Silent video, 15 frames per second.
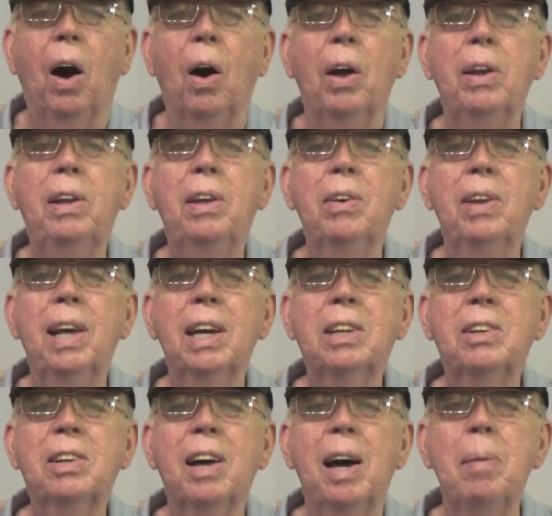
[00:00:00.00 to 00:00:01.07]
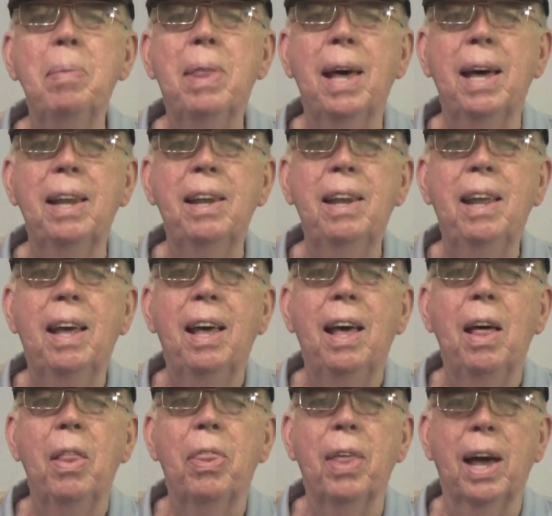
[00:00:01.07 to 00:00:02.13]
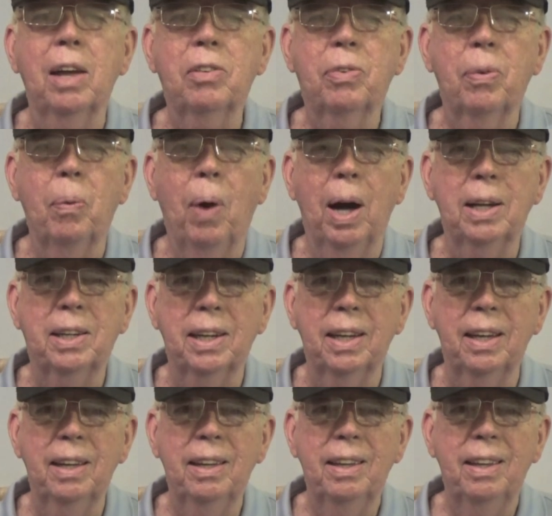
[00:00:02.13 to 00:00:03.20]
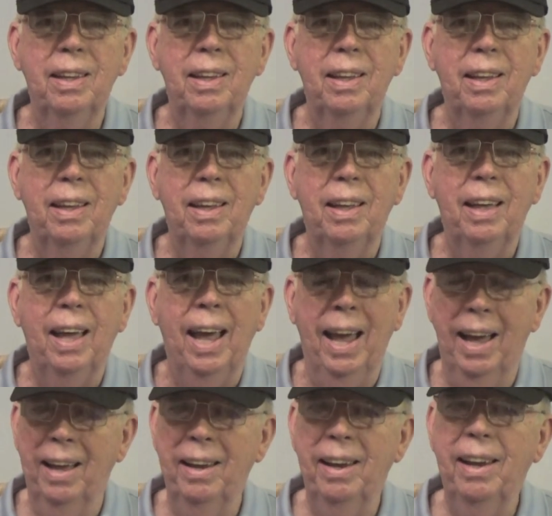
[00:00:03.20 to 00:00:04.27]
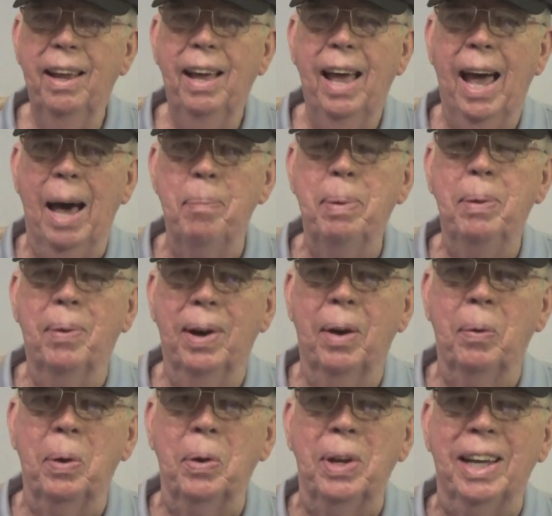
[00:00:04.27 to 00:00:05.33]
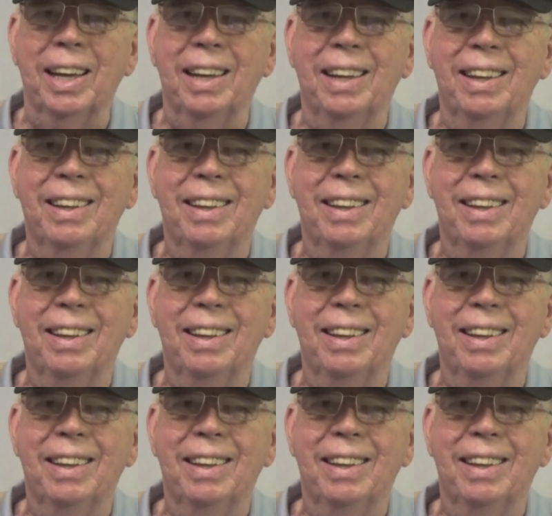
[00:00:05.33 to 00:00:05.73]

Until next time then, thanks for watching and happy railroading.